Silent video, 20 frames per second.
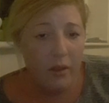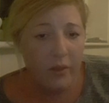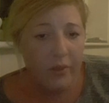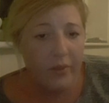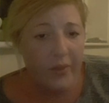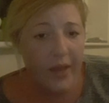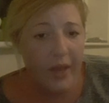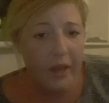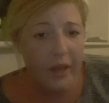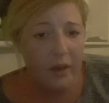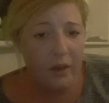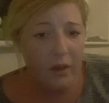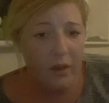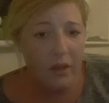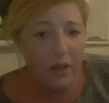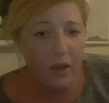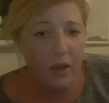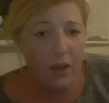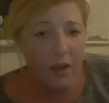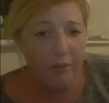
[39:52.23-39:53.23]
then
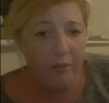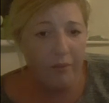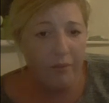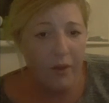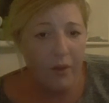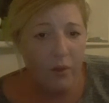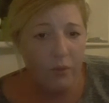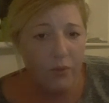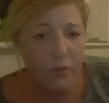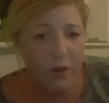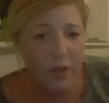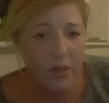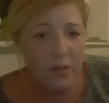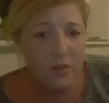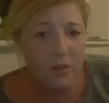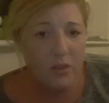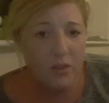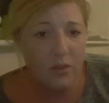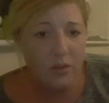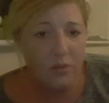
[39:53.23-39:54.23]
you can feel free to
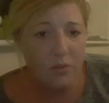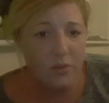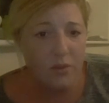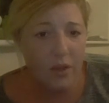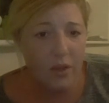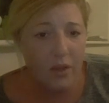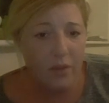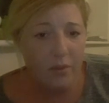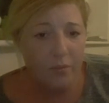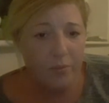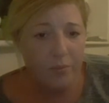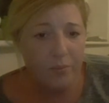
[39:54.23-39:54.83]
do so.